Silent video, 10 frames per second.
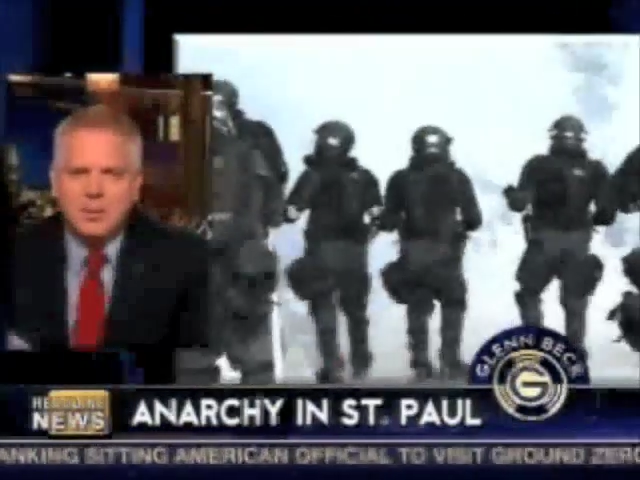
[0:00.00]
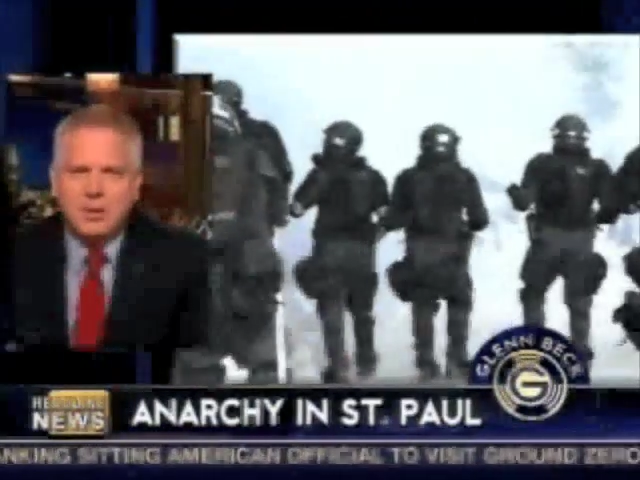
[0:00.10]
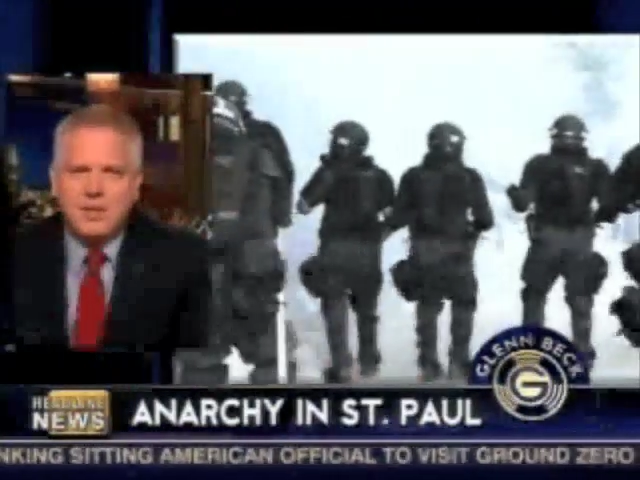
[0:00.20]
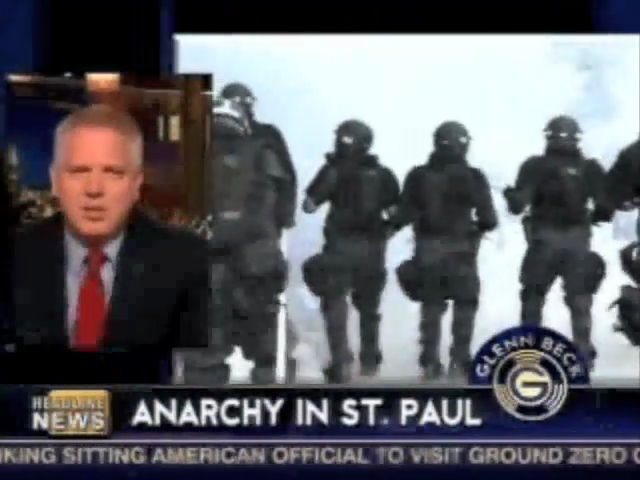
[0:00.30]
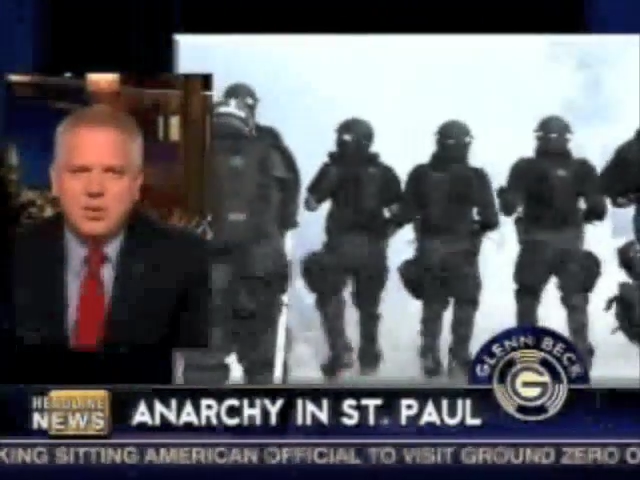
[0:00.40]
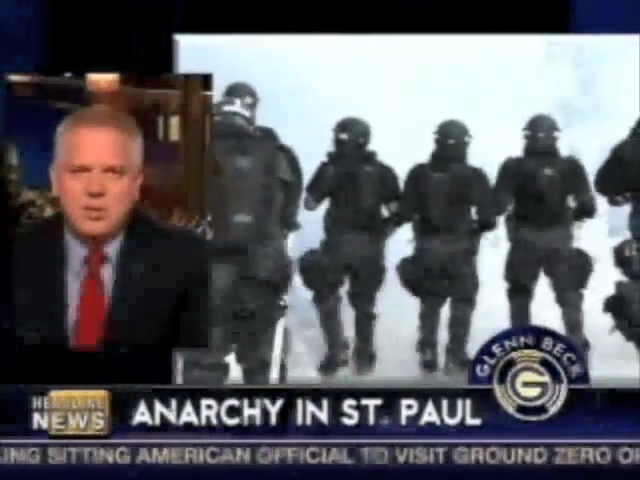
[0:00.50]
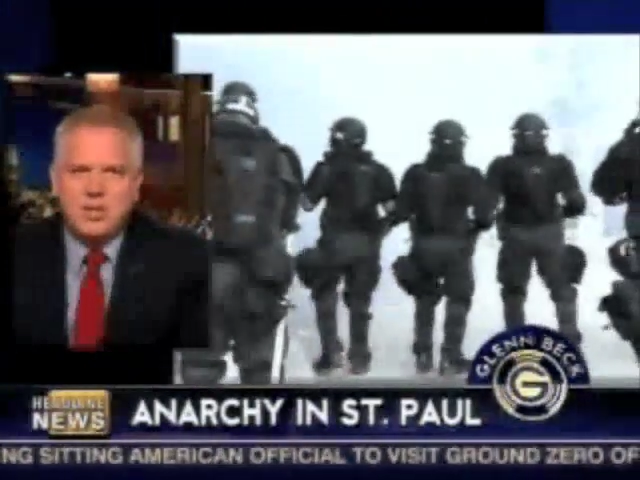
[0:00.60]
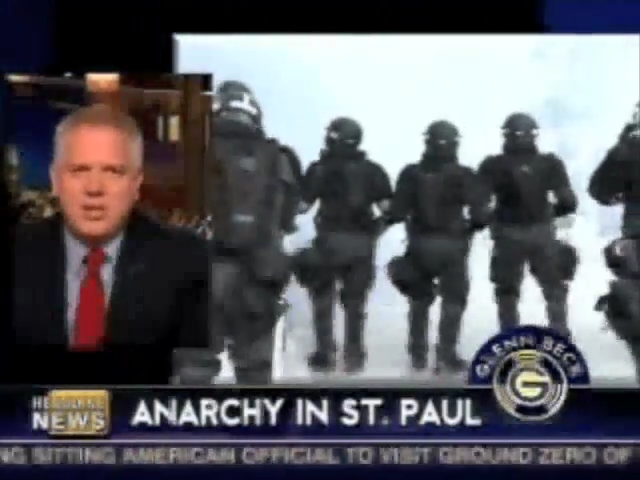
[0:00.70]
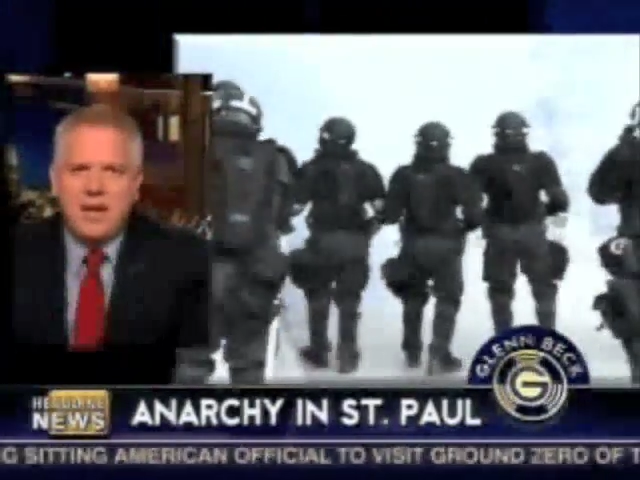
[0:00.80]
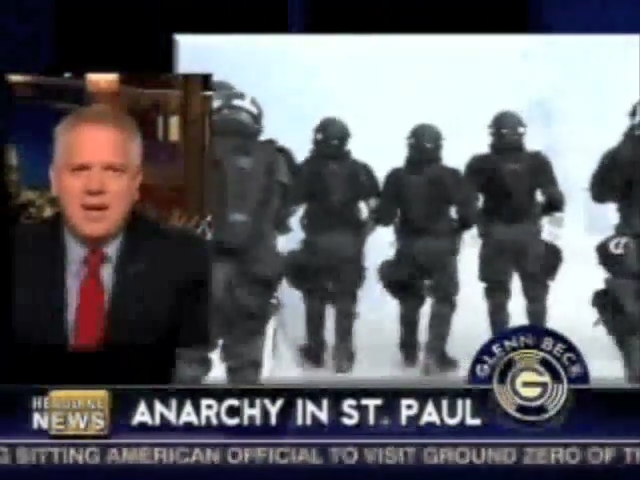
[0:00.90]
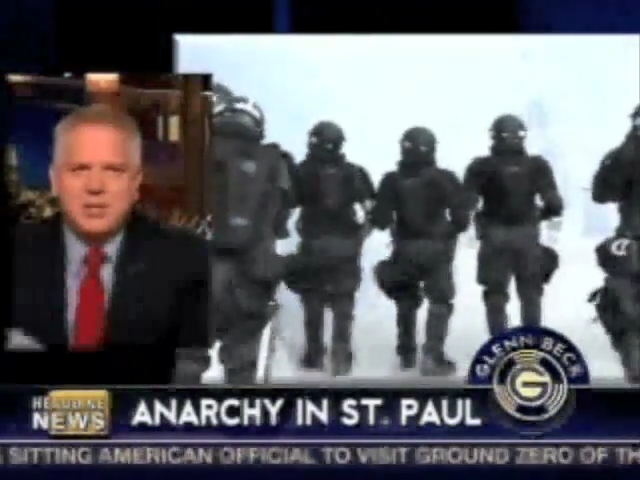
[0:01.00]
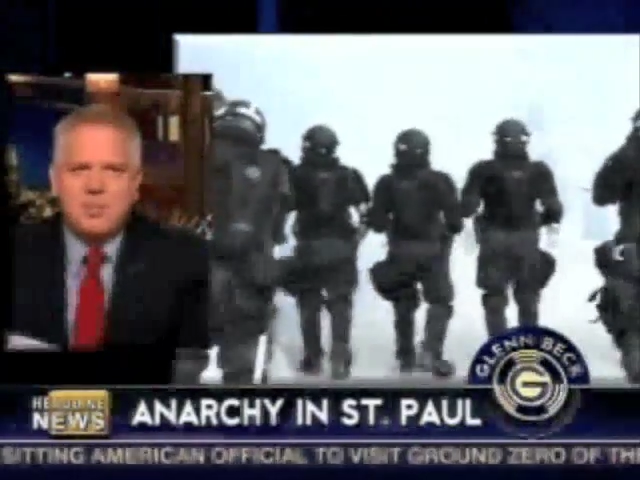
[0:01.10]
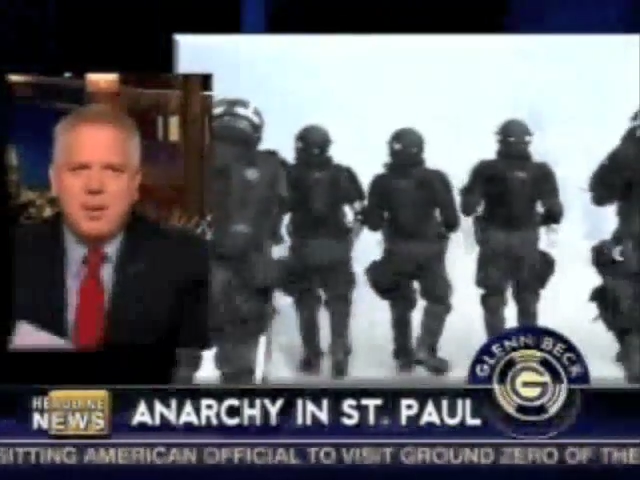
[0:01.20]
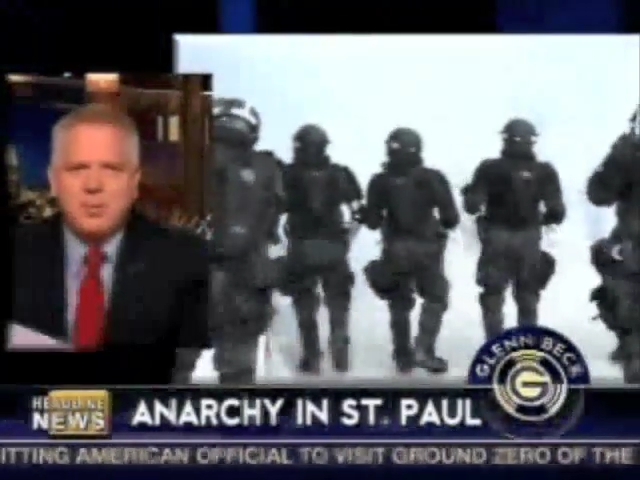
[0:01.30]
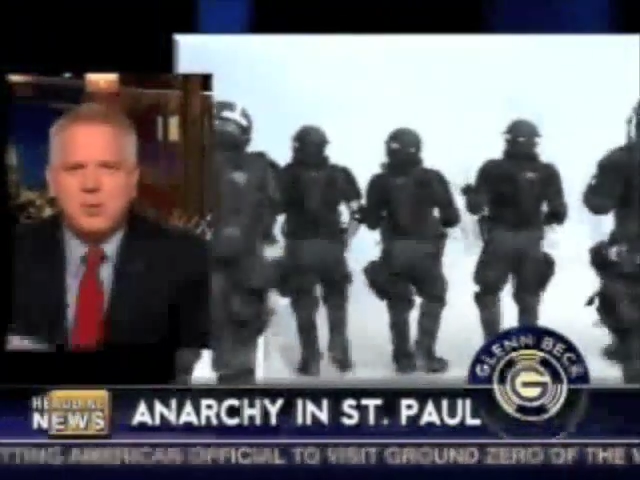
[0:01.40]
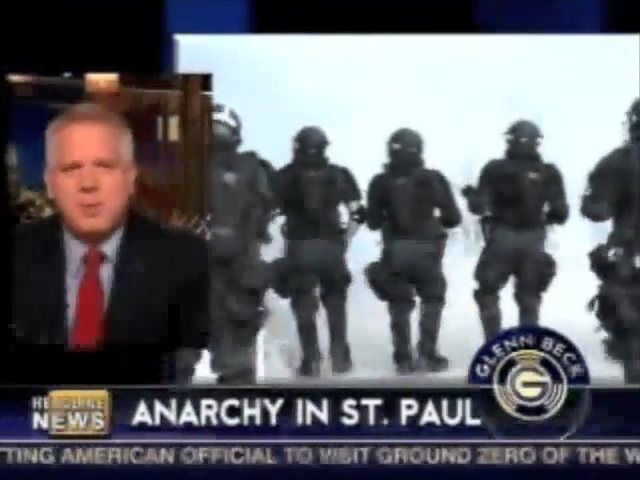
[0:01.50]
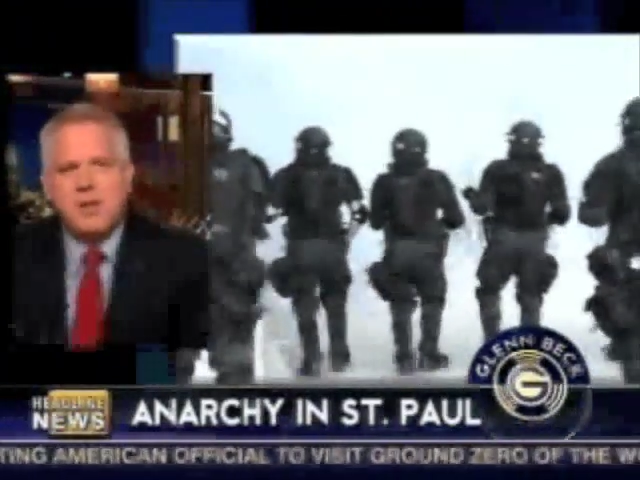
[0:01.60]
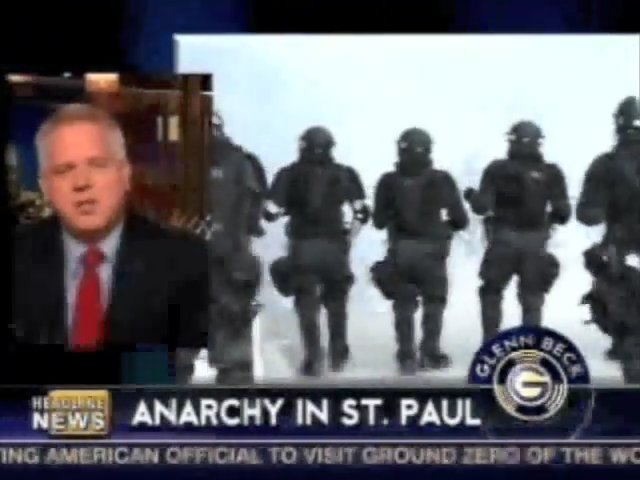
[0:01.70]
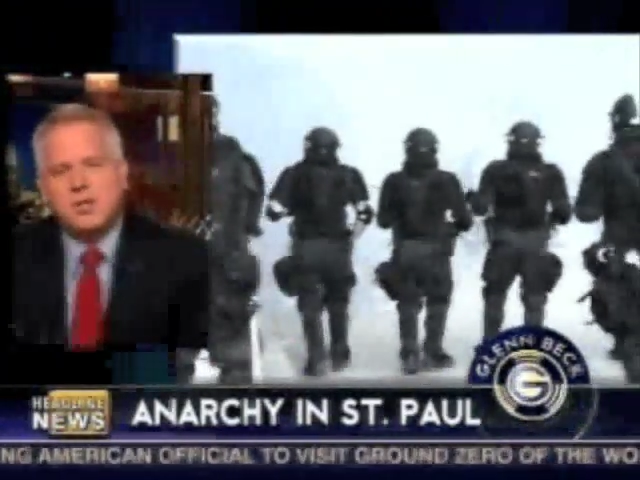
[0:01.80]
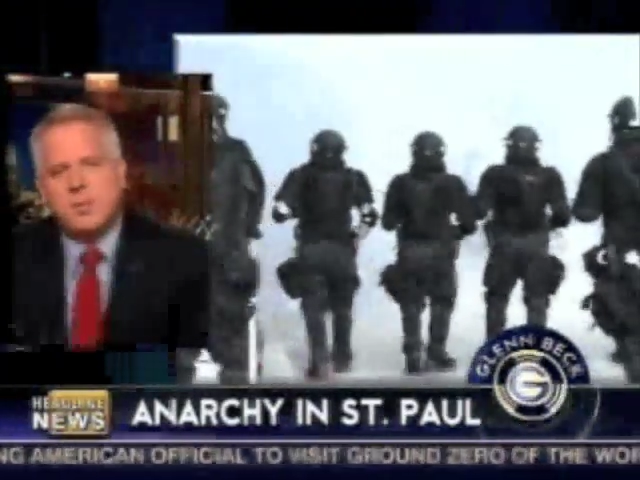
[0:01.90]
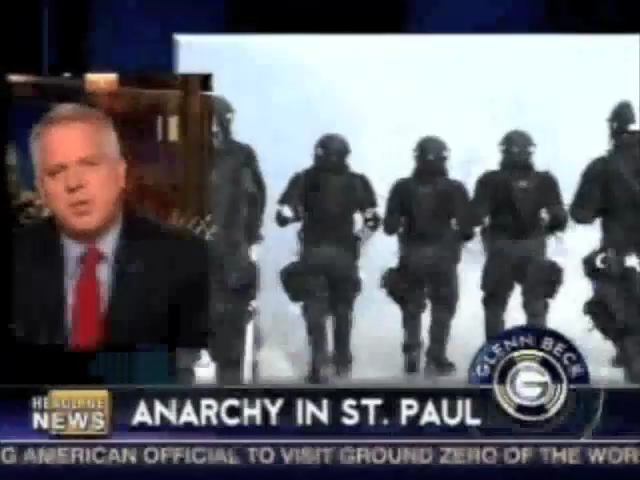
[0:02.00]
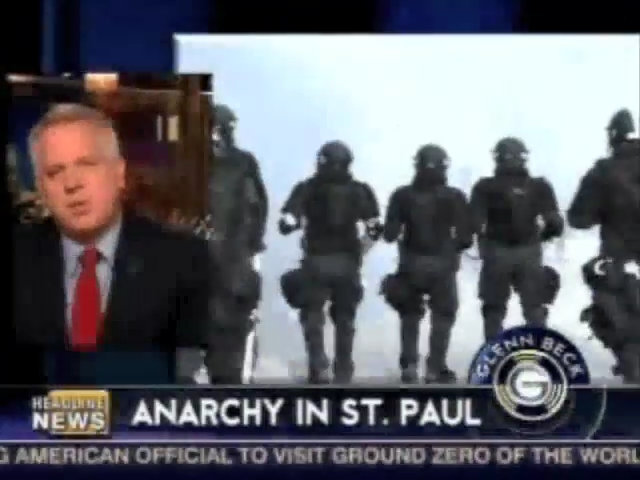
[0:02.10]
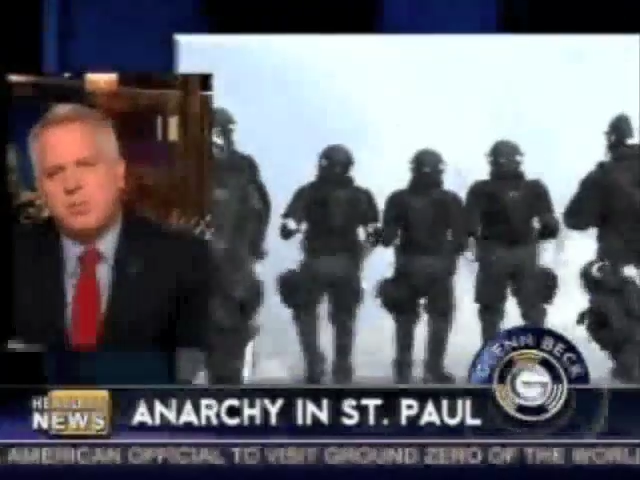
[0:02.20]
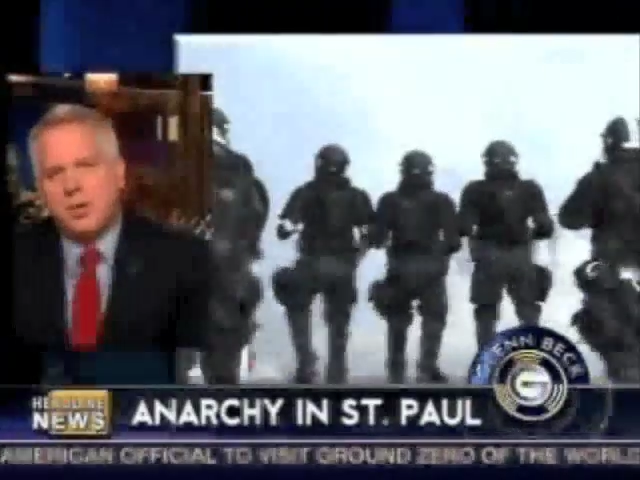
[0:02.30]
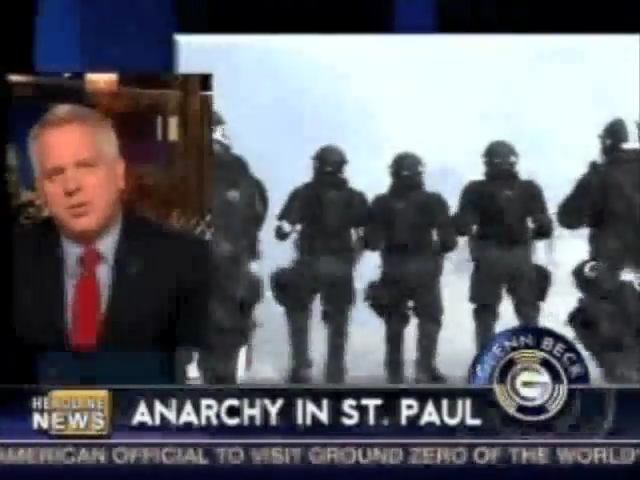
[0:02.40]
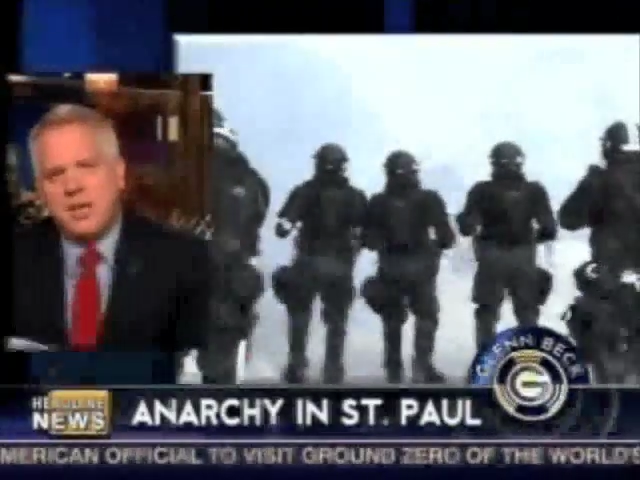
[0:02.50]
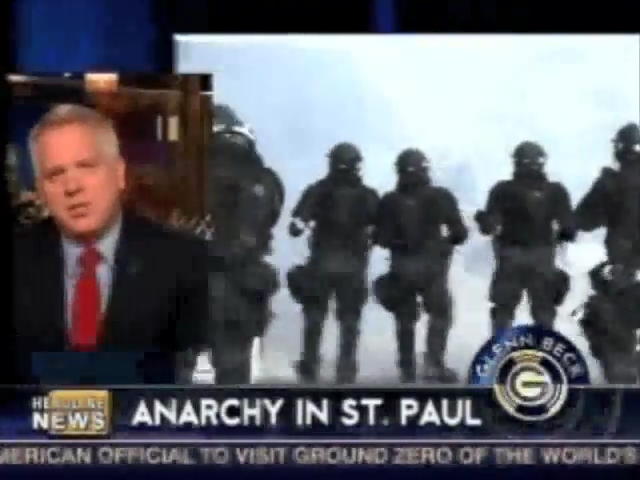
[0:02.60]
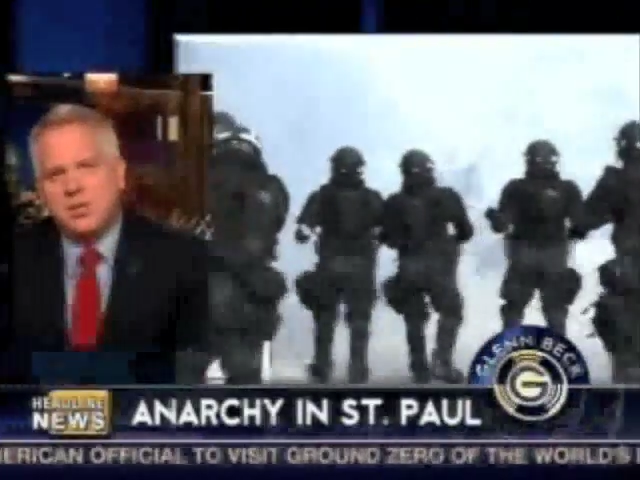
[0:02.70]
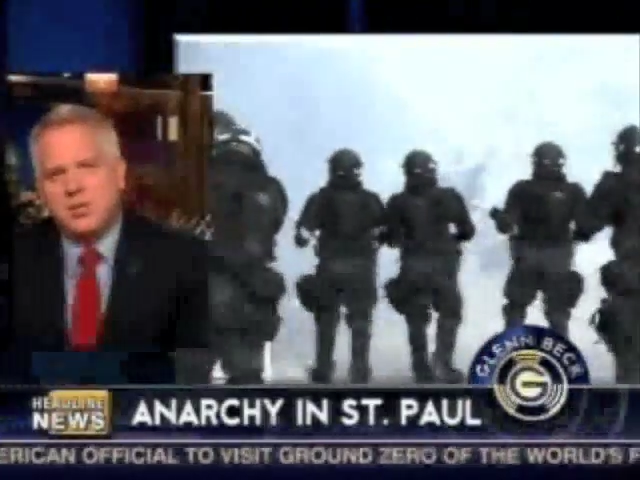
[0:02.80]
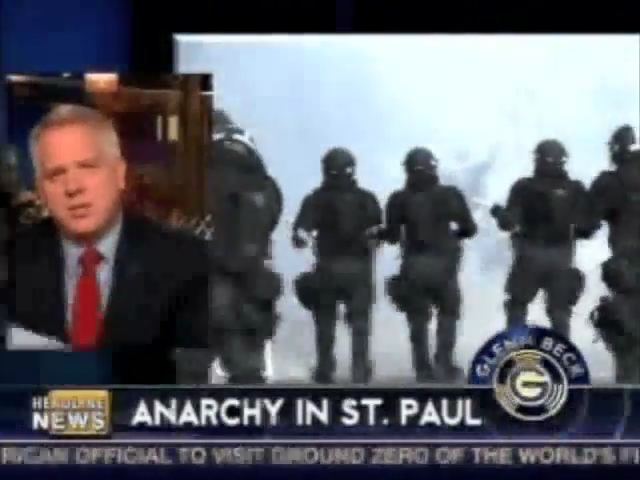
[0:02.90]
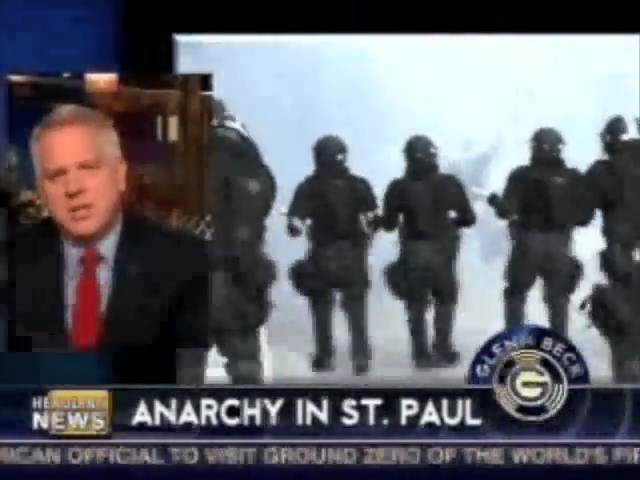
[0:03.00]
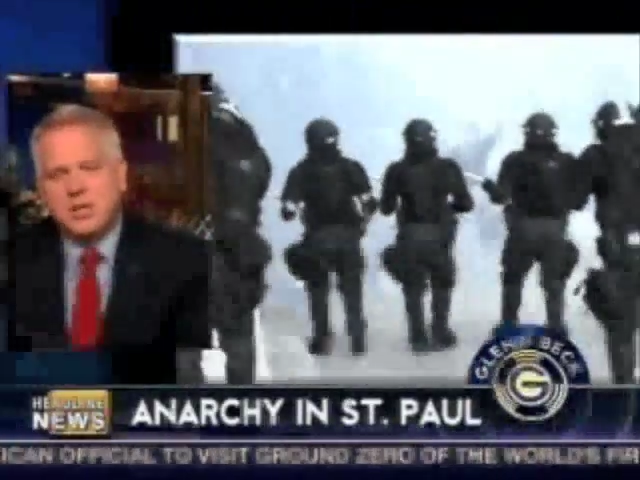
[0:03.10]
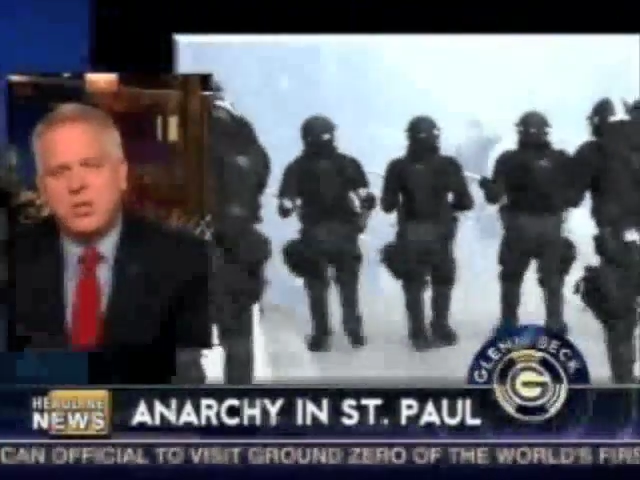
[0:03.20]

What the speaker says: Police used tear gas and pepper spray to disperse the protesters.